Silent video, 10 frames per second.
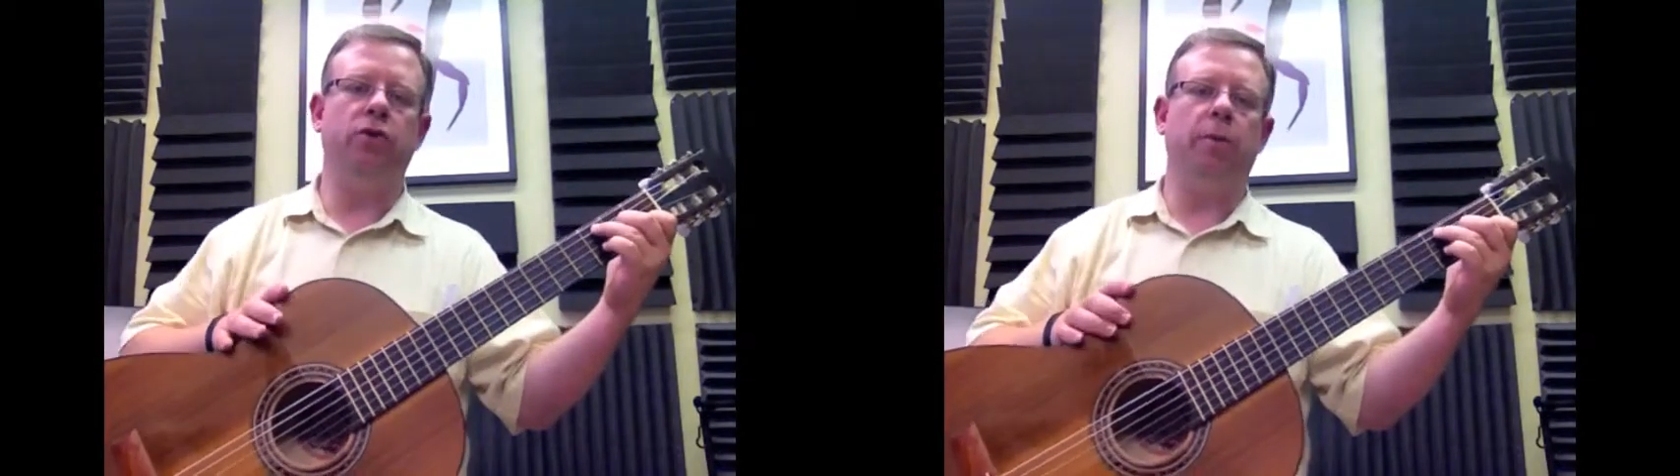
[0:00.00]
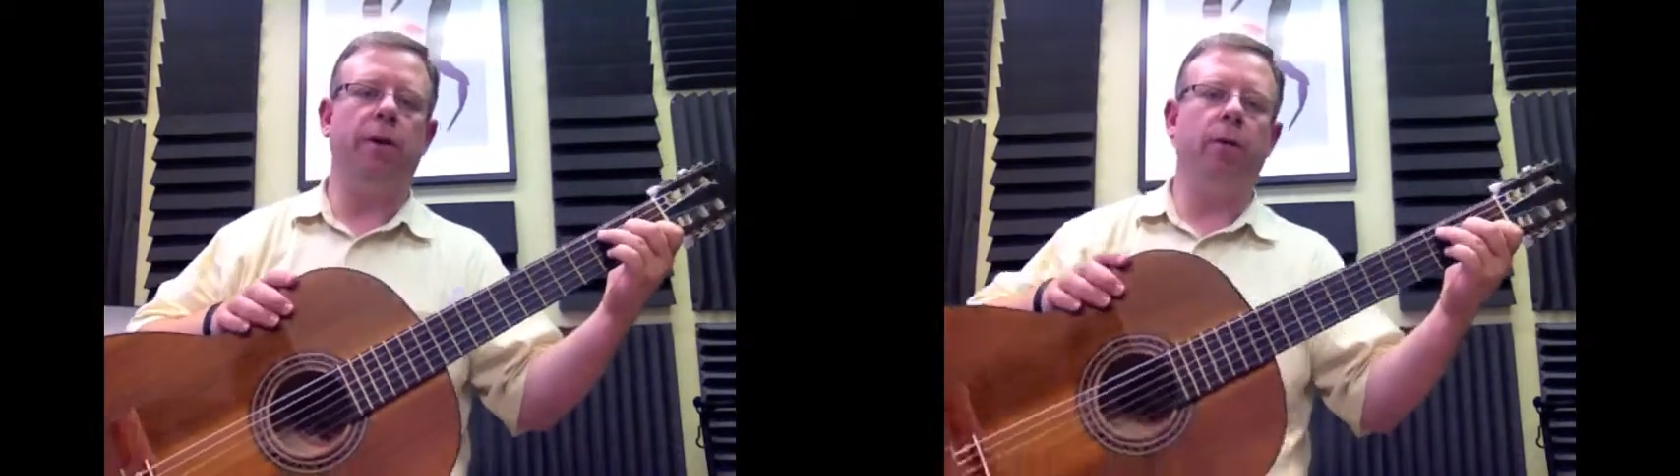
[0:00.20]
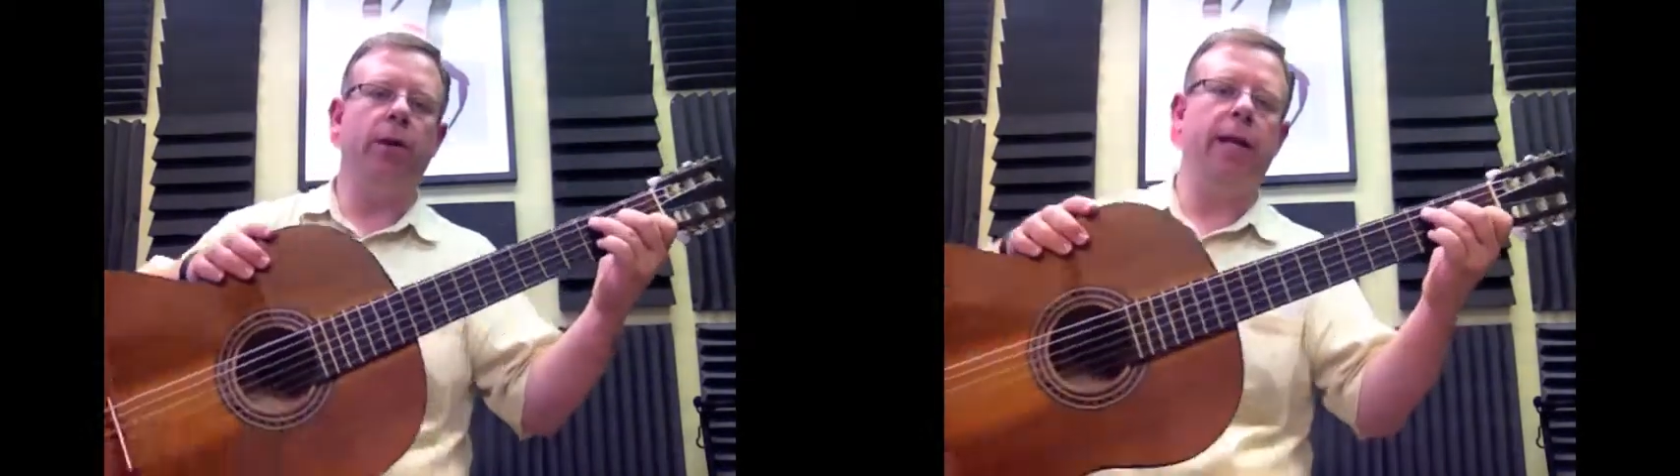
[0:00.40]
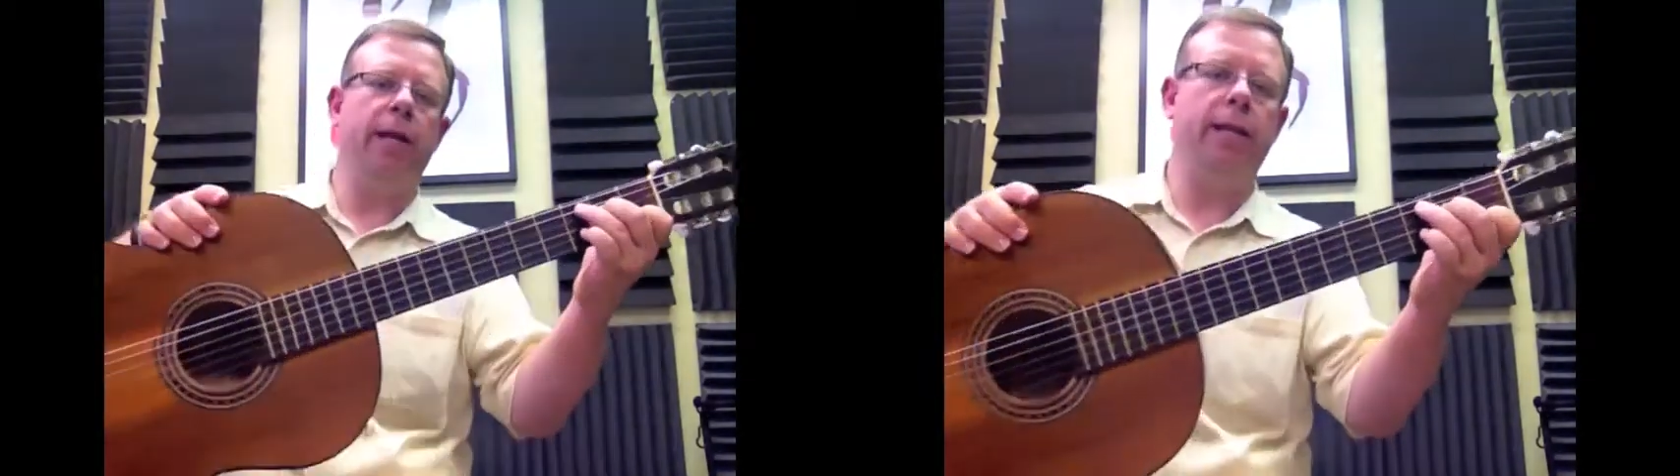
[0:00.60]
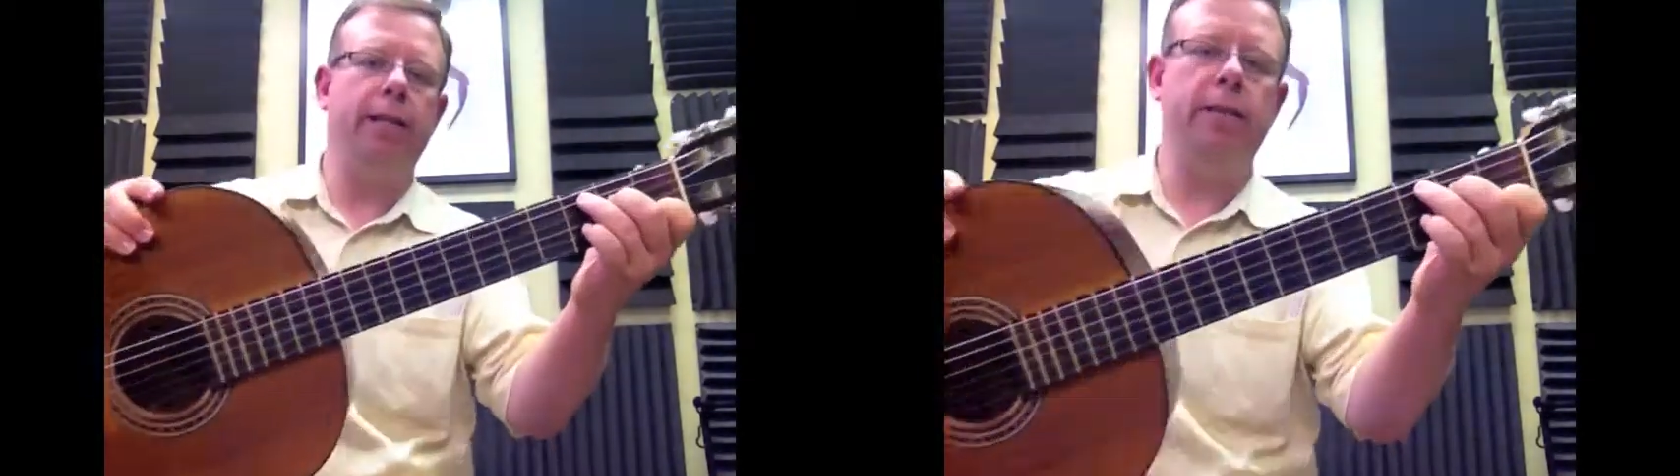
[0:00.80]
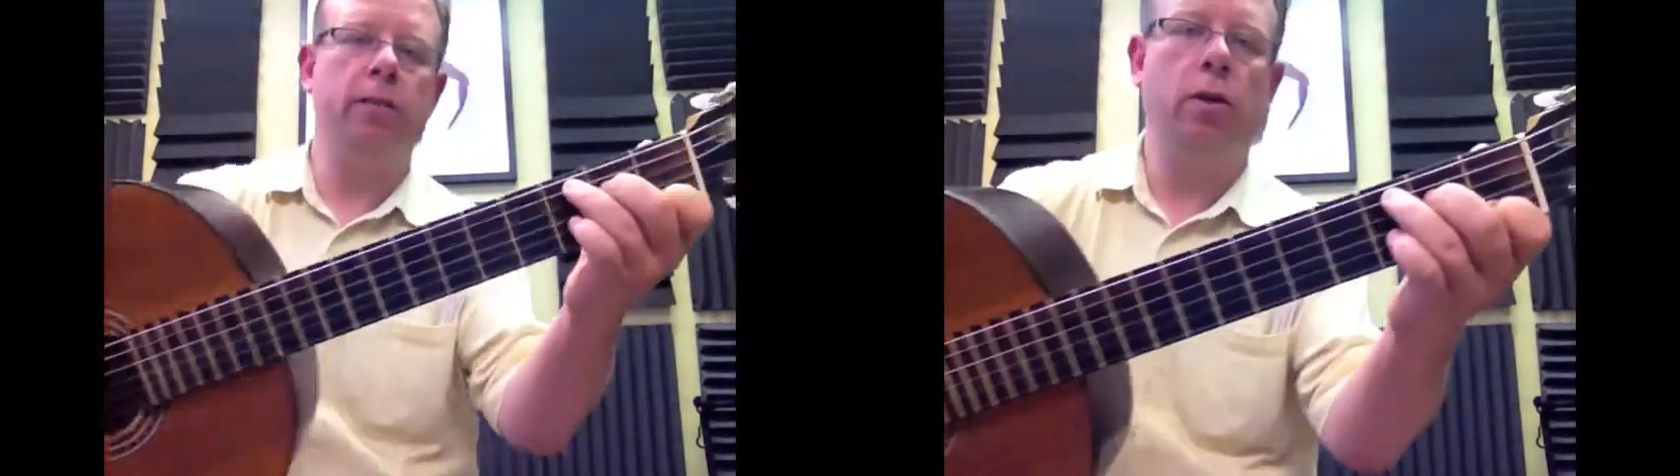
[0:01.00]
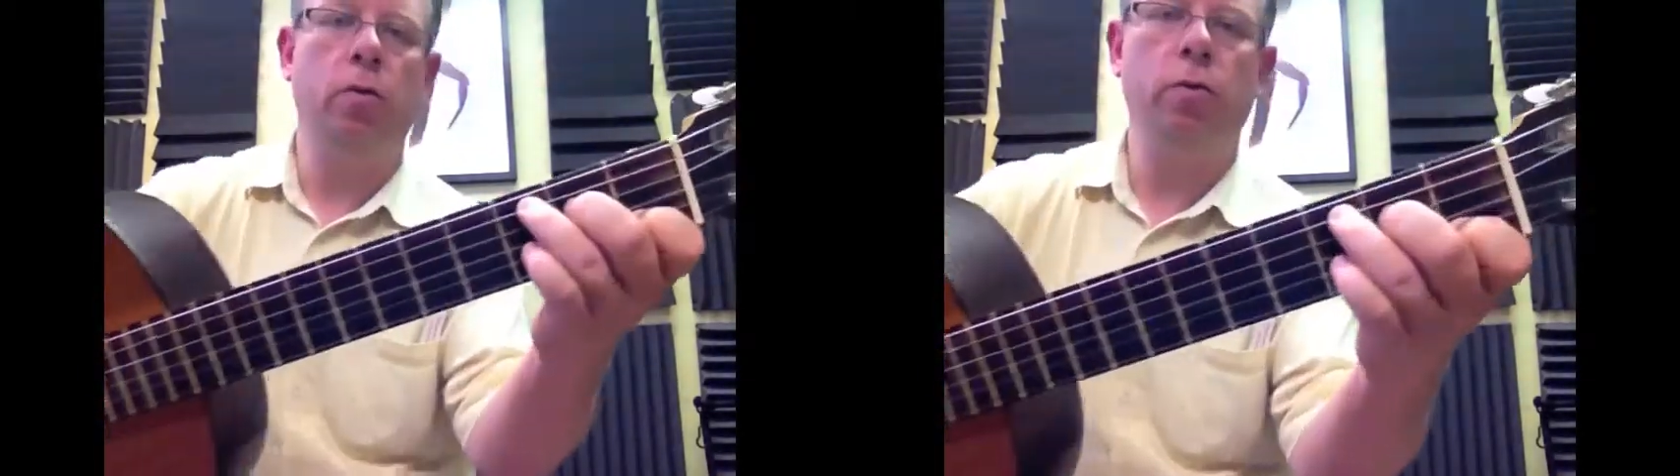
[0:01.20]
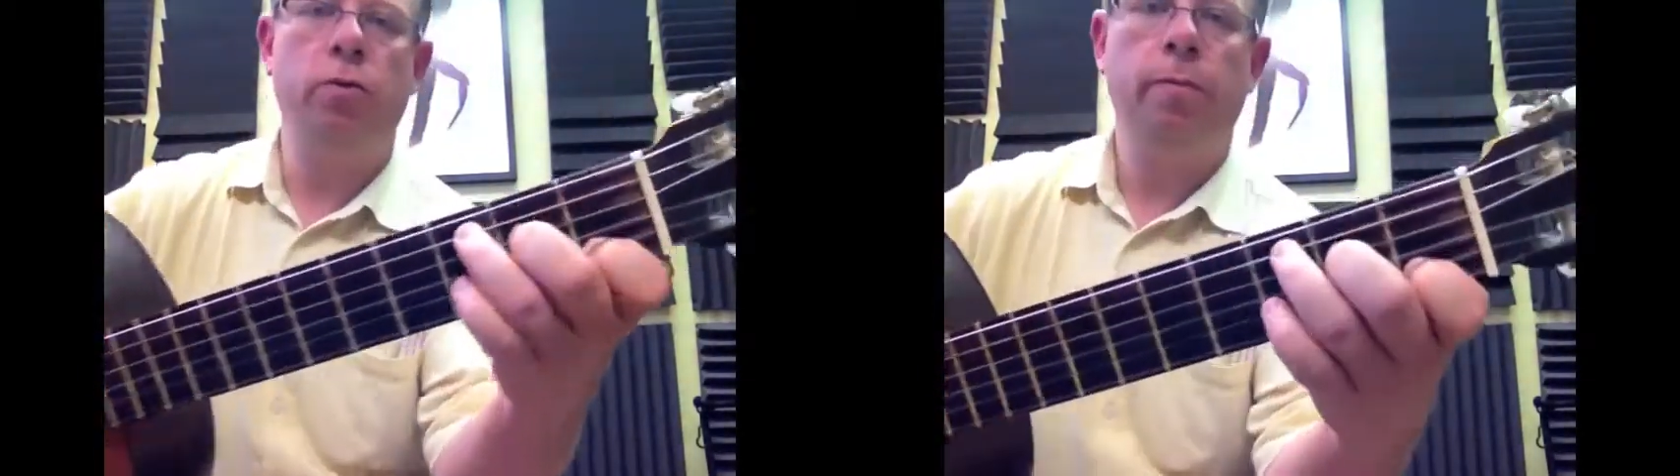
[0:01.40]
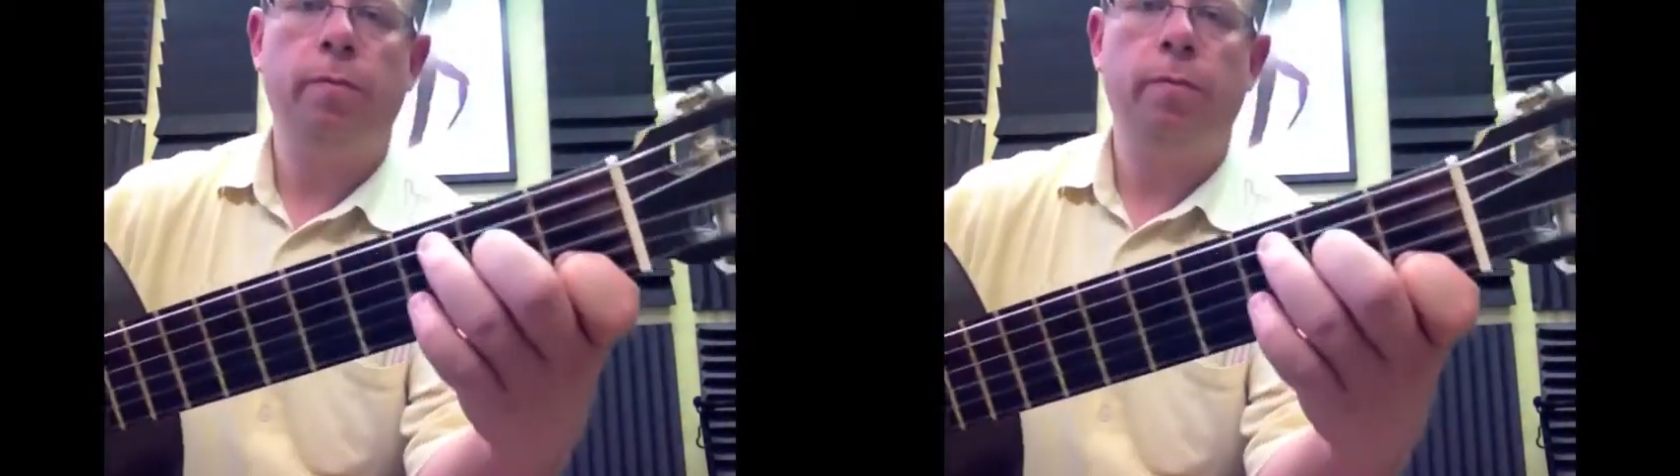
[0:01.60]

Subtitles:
So I'm going to go ahead and get this close.